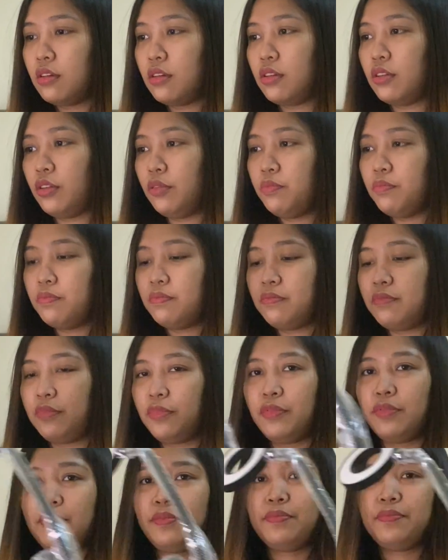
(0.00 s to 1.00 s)
Nope.
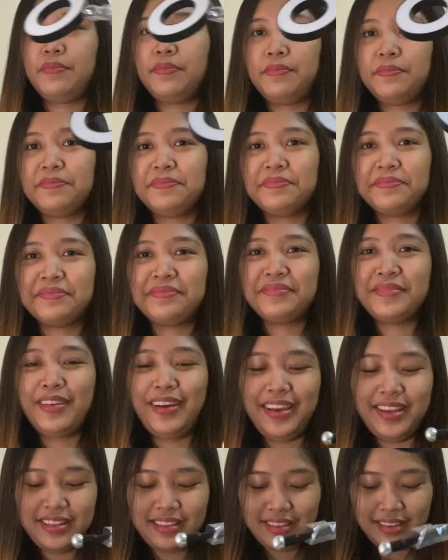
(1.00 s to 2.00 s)

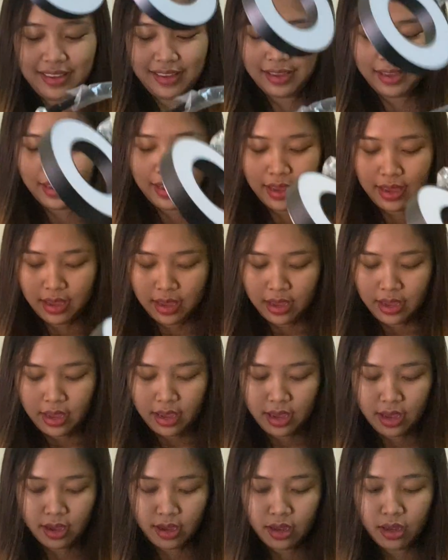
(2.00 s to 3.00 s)
Wait.
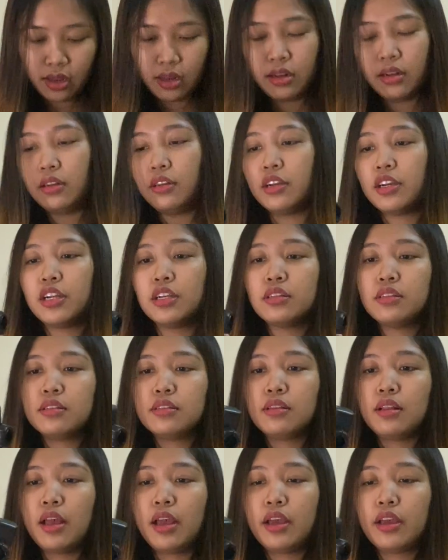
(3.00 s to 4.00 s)
And
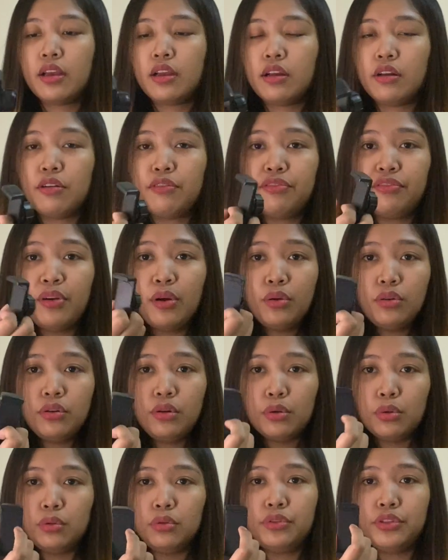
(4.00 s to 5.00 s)
there's like a phone
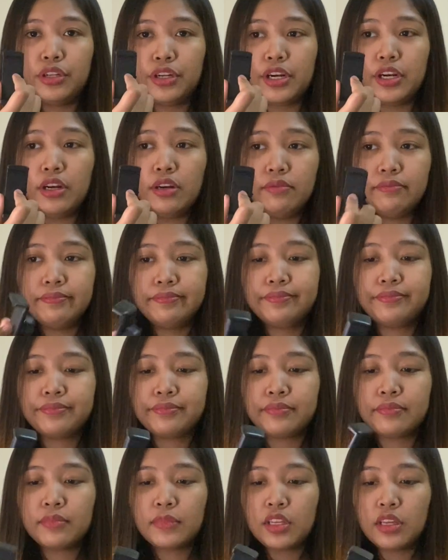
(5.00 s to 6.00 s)
holder,
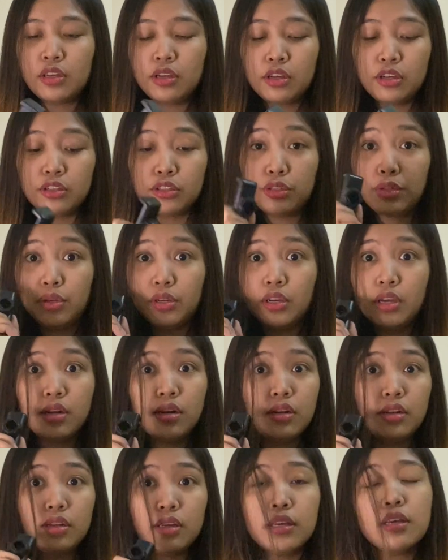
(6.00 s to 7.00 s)
so you
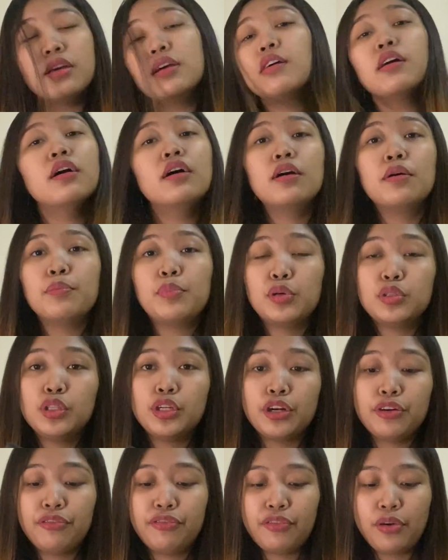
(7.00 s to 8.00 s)
can put
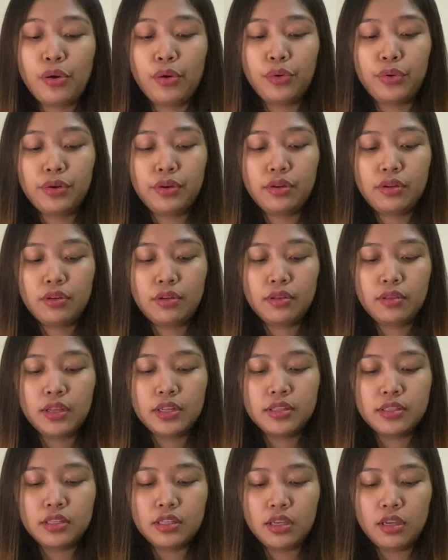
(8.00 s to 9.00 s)
your phone.
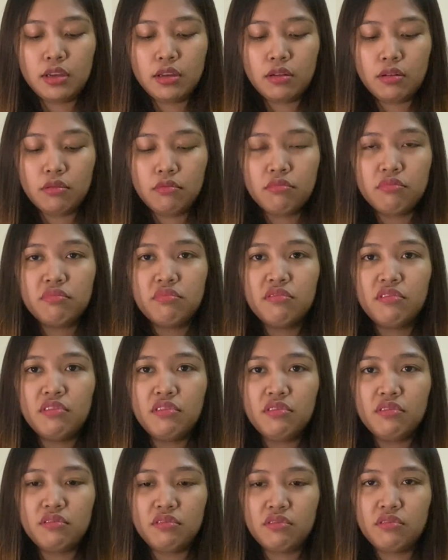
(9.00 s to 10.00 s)
Let's see.
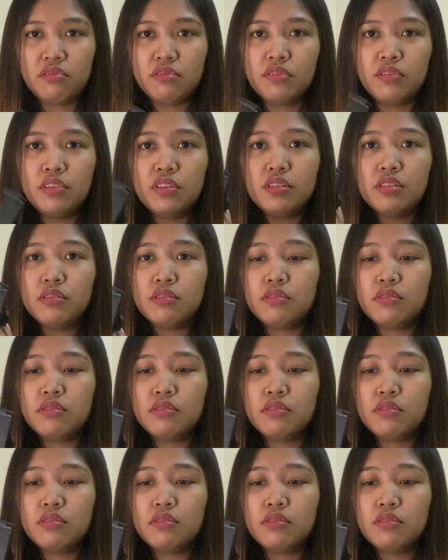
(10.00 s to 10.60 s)
Oh, it's